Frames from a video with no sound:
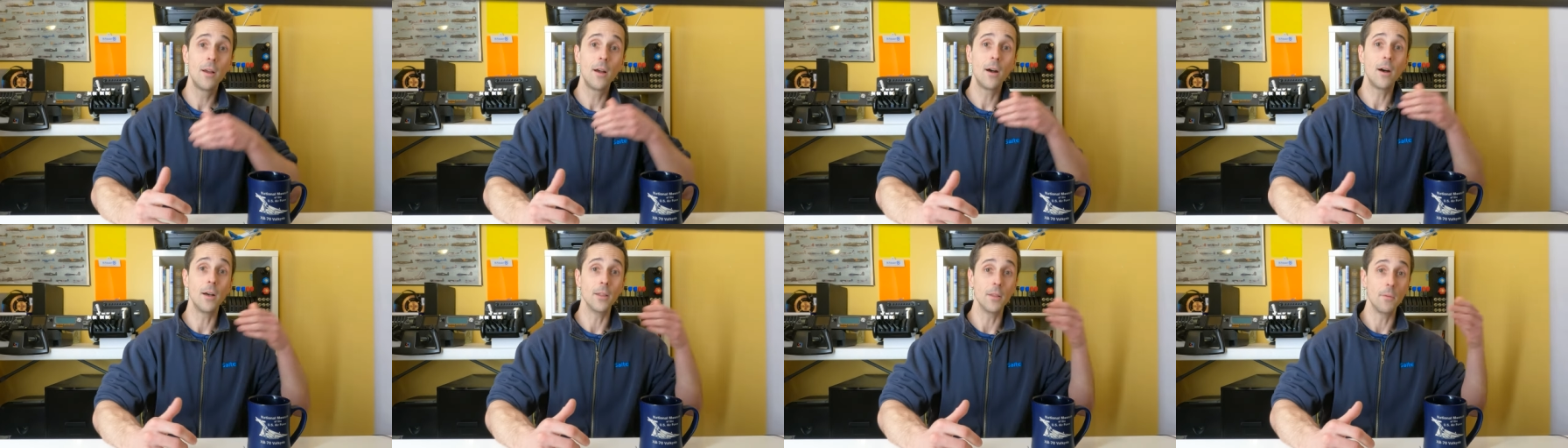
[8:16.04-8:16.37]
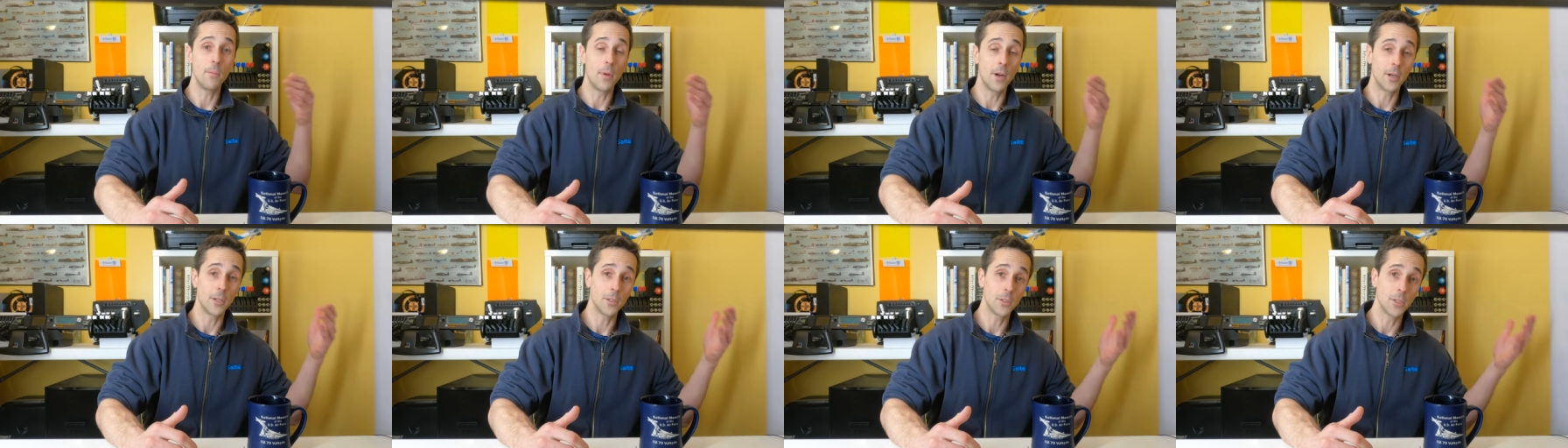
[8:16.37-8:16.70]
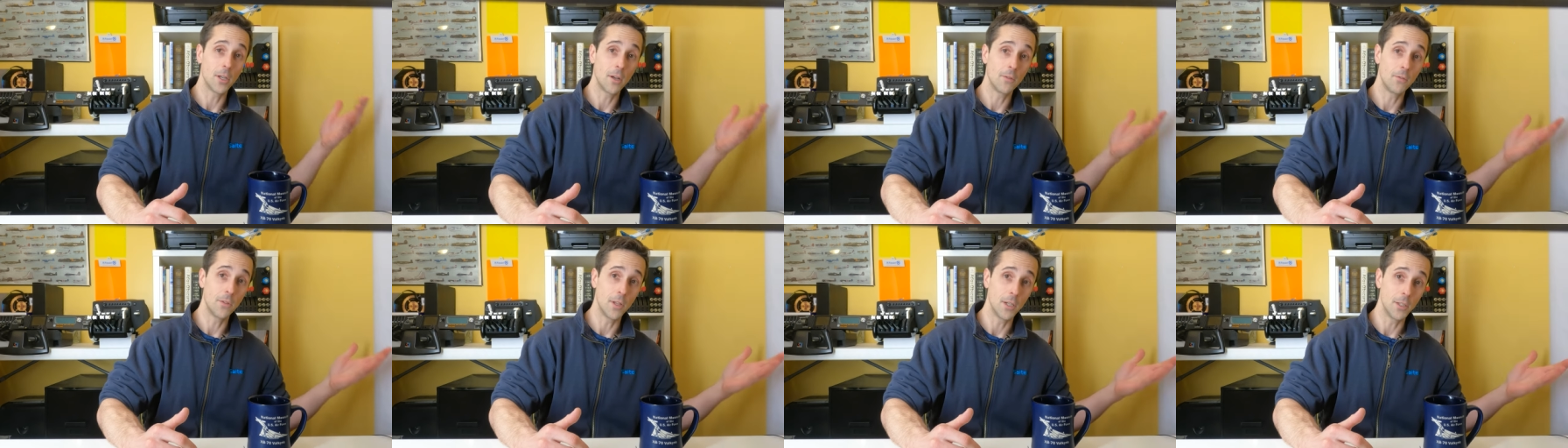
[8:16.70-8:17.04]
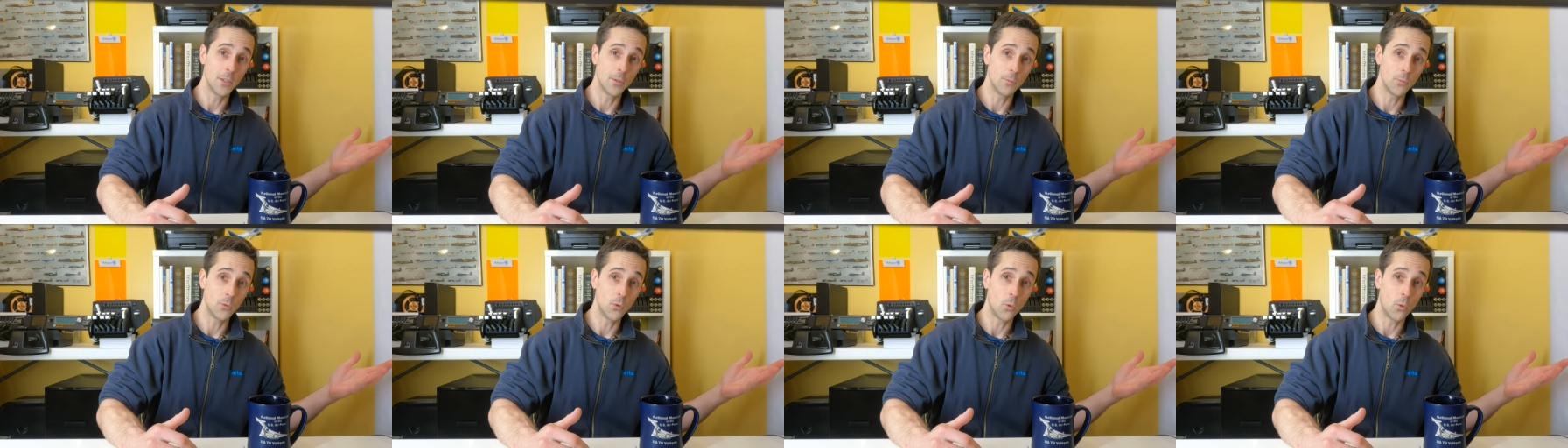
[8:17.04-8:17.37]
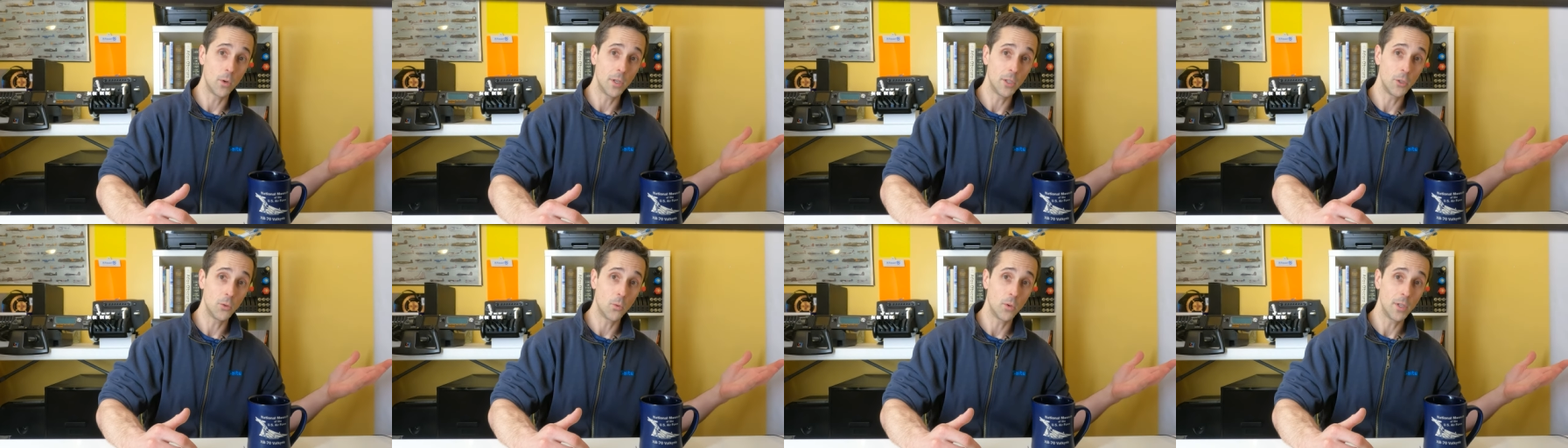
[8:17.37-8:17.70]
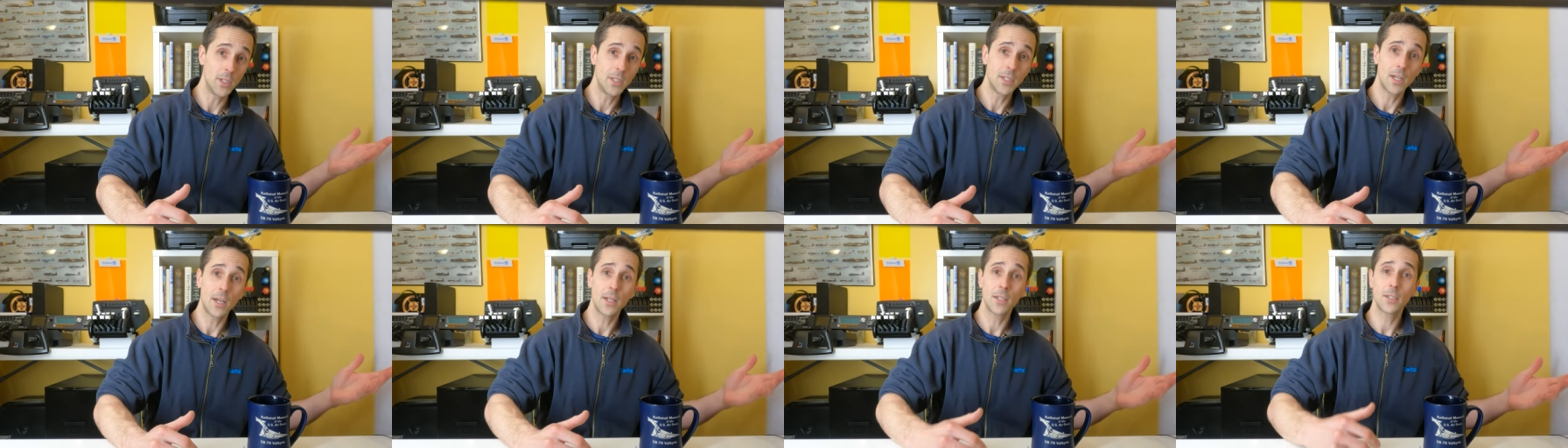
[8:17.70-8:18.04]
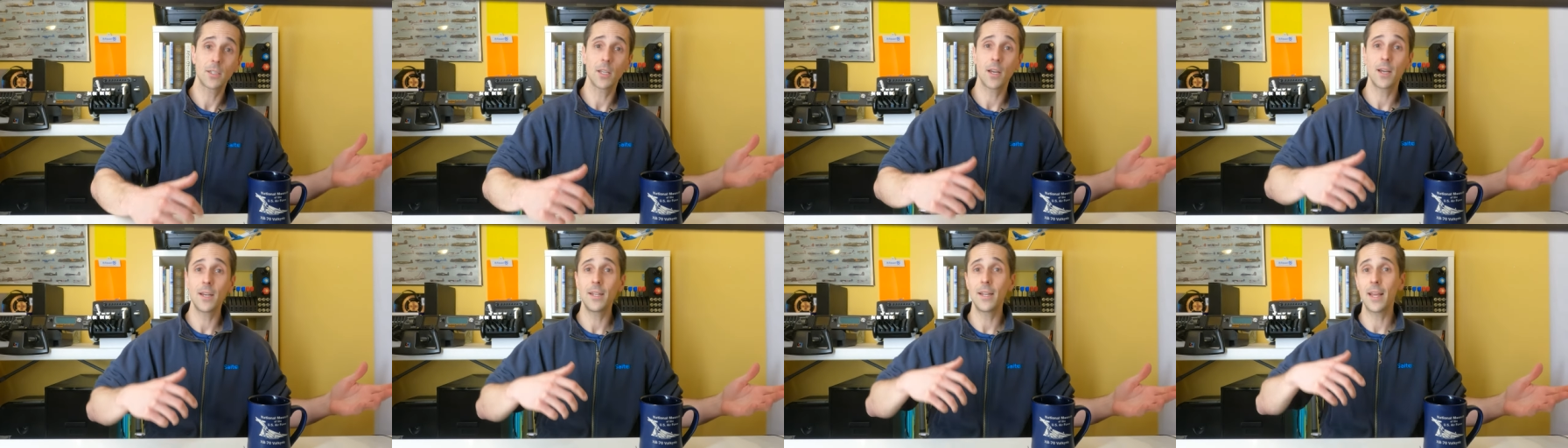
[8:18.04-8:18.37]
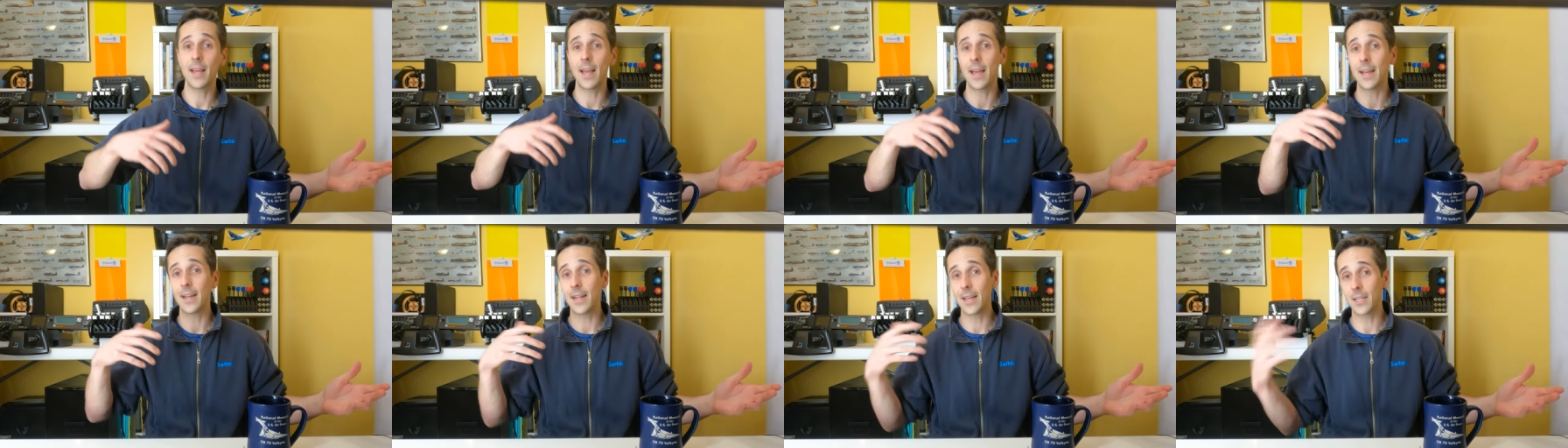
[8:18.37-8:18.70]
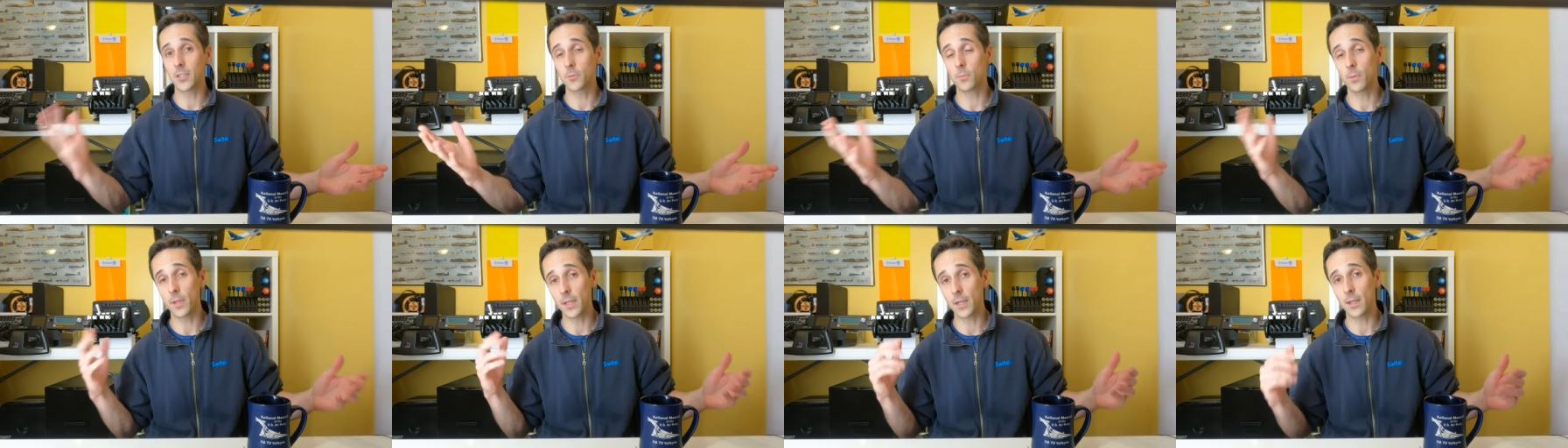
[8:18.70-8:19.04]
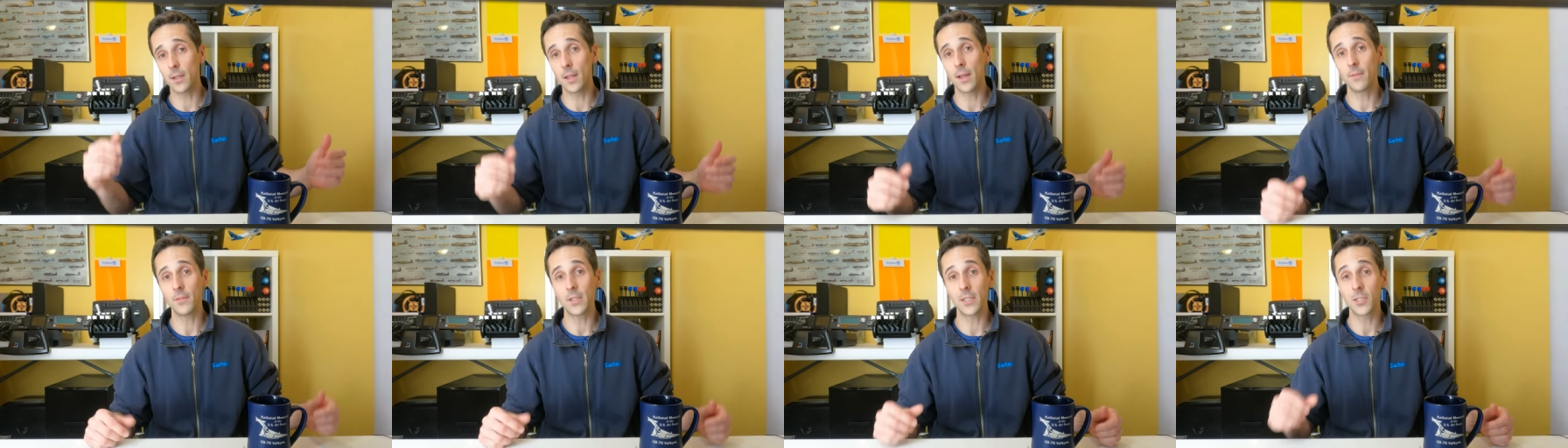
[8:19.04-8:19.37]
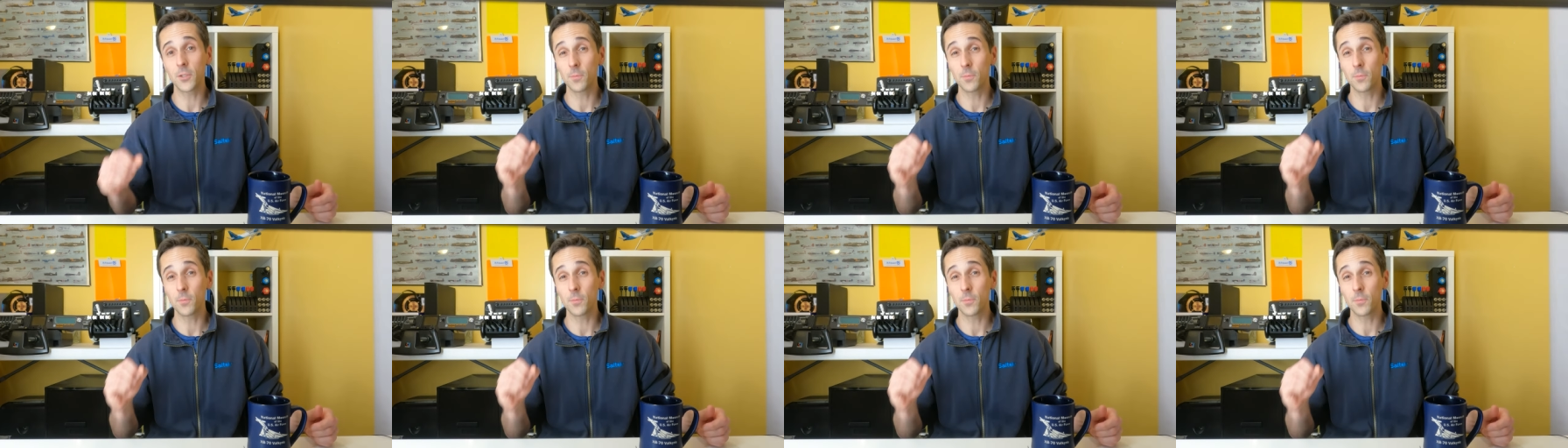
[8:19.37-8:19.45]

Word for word: on the Microsoft Flight Sim 2020 side and X-Plane 11,